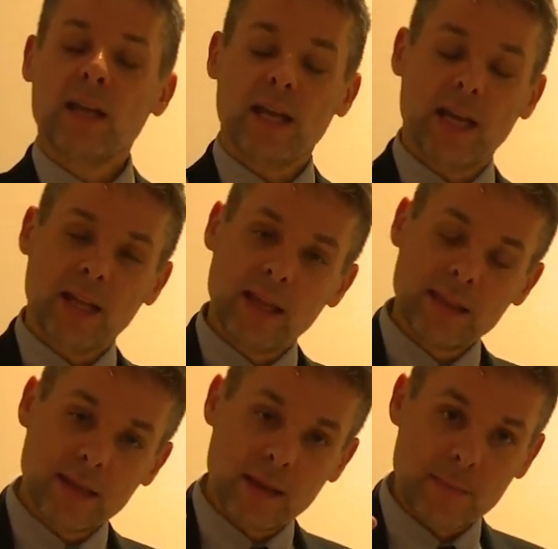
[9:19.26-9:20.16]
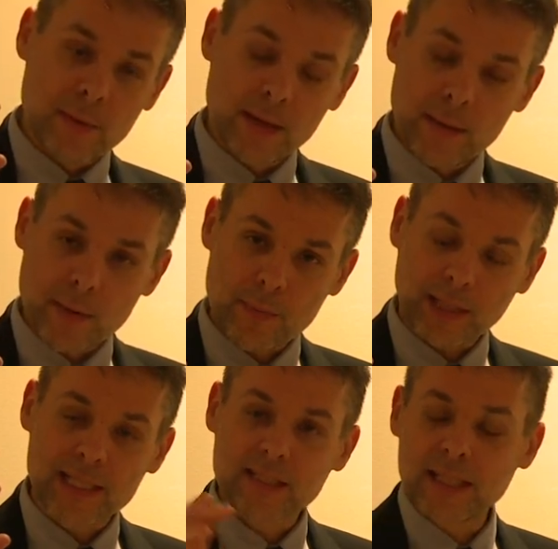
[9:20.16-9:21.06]
in the
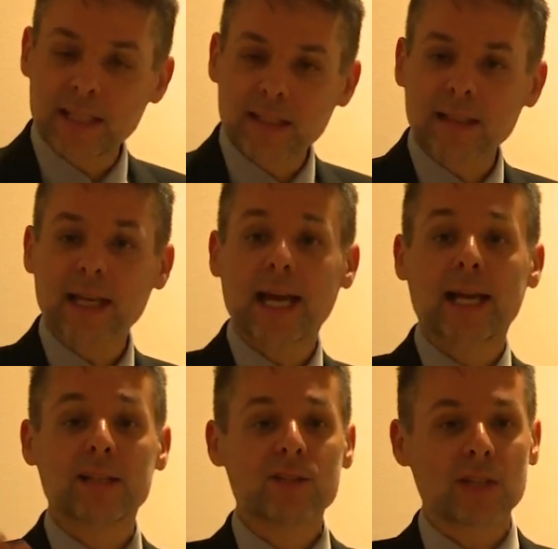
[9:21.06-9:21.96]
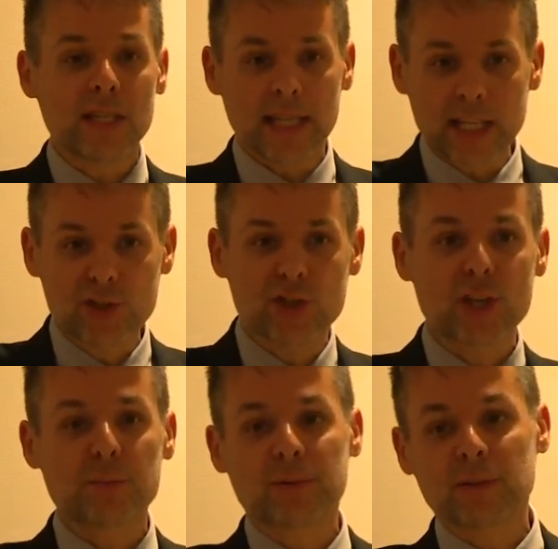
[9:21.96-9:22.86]
Palestinian lands, in
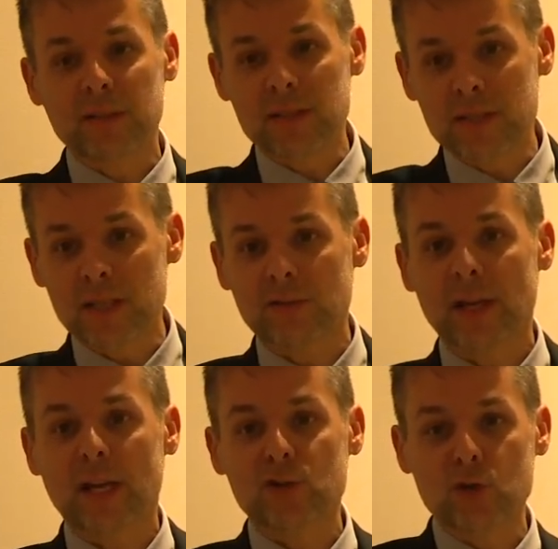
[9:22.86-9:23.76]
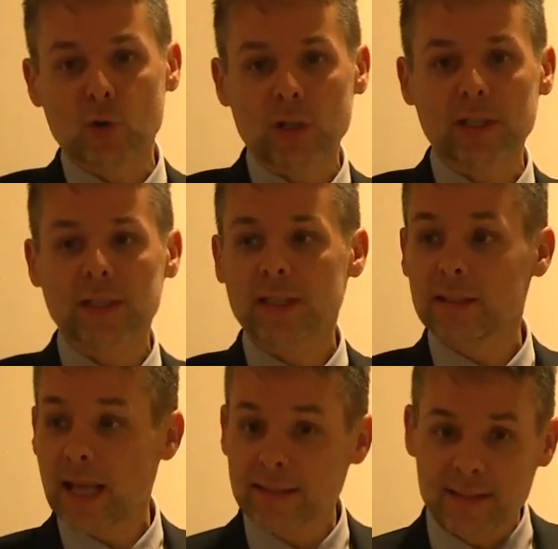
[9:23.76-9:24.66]
Egypt, in Syria,
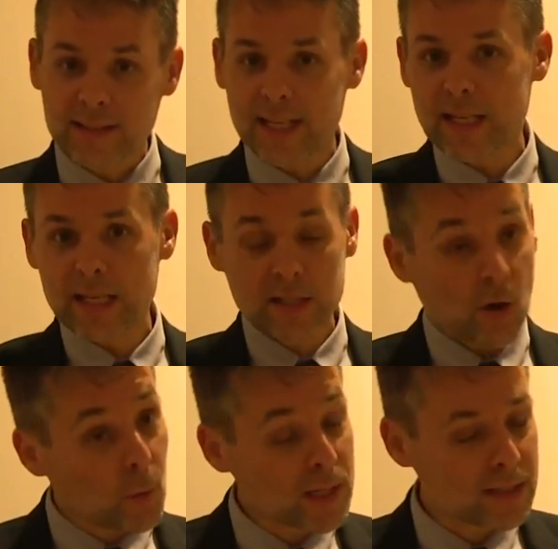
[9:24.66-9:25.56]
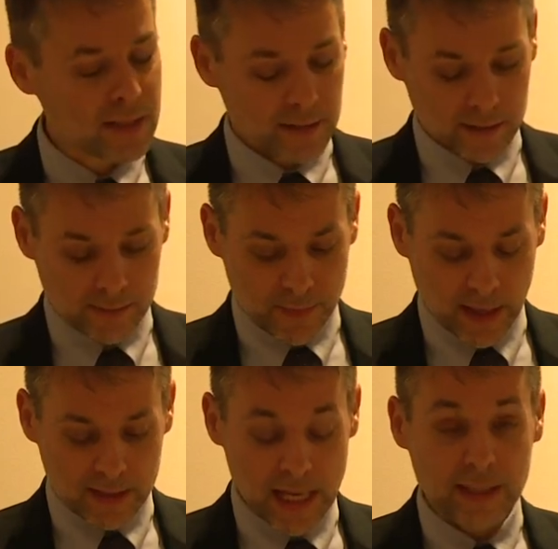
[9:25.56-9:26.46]
Jordan. That's it's always
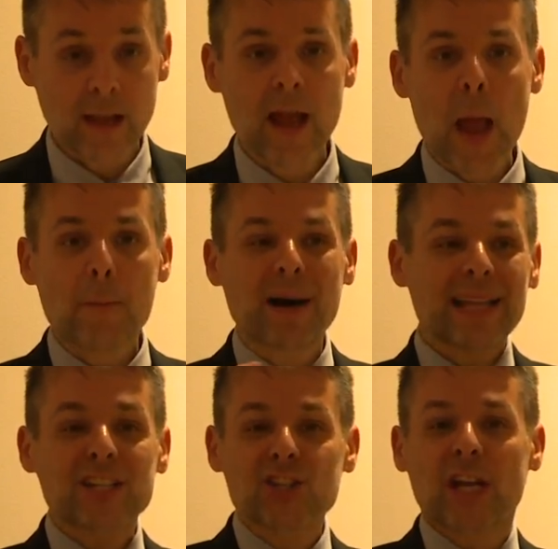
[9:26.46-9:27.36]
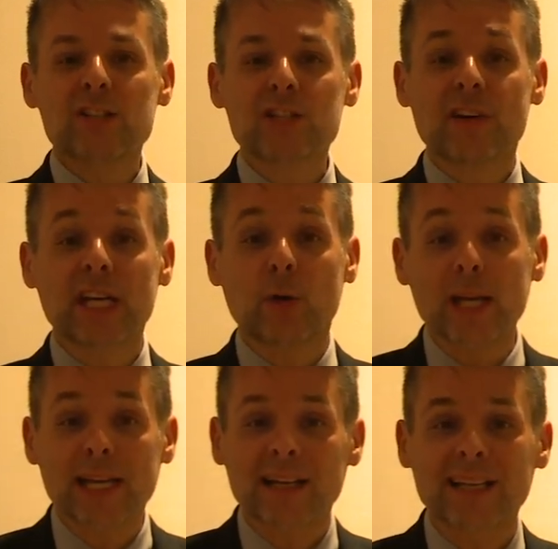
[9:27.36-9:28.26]
like that. But that changes very
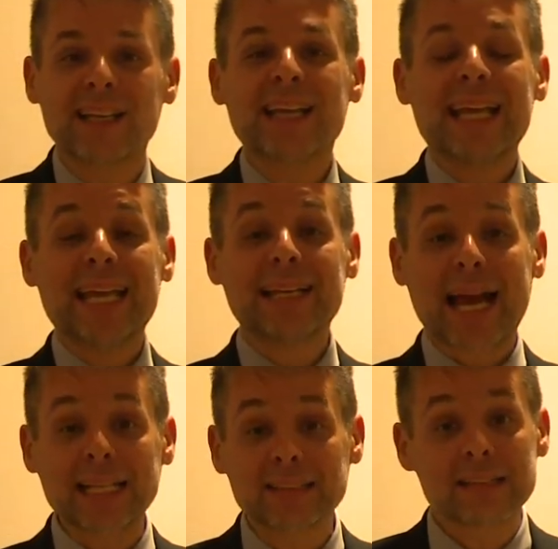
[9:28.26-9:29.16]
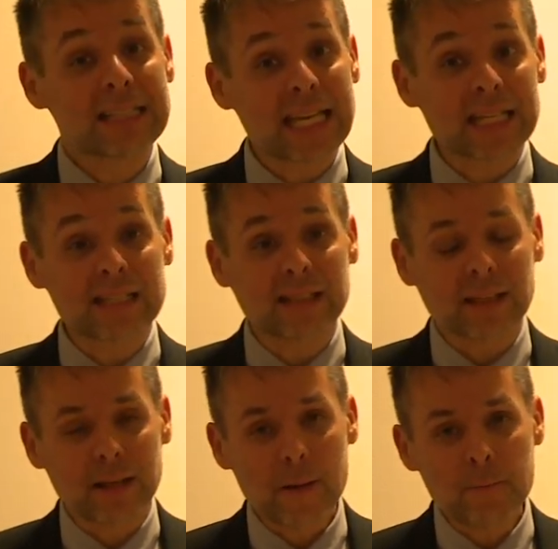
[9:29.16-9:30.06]
quickly in
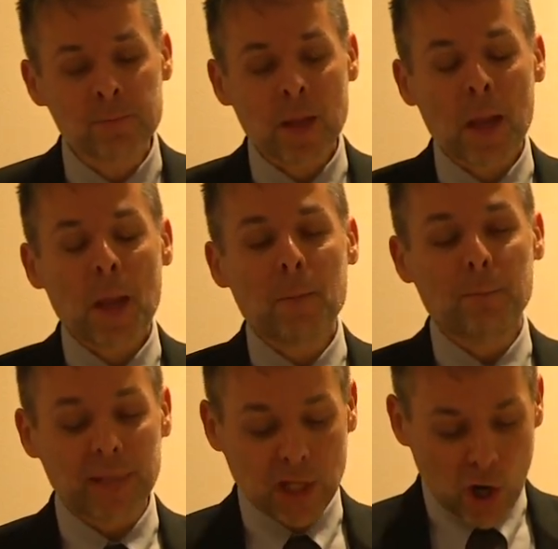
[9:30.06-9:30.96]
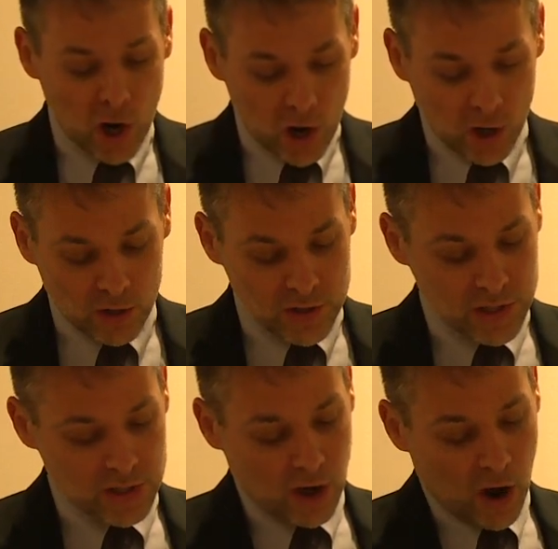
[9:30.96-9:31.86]
1960
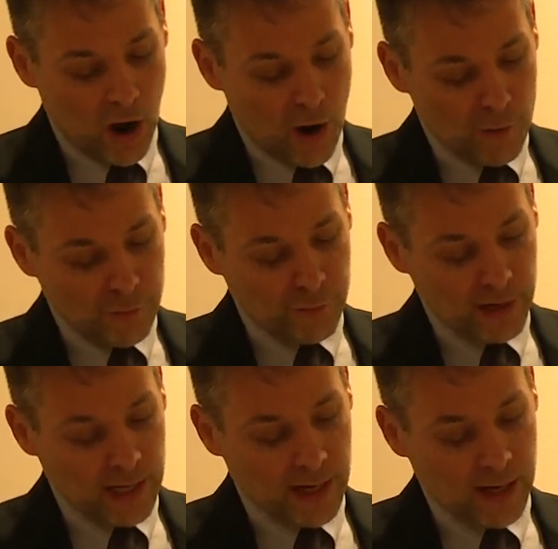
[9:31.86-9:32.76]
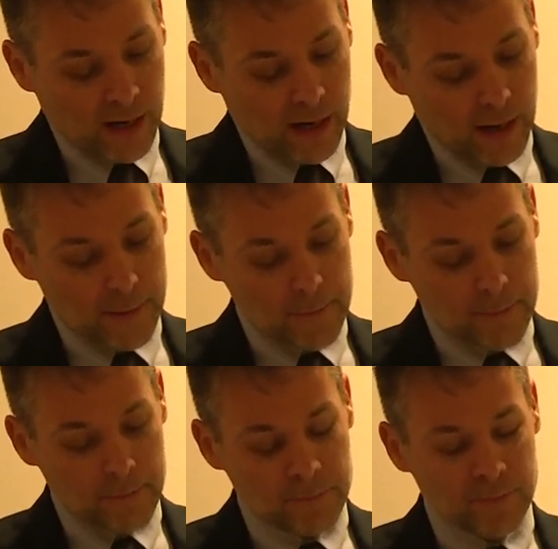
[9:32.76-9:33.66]
because of um,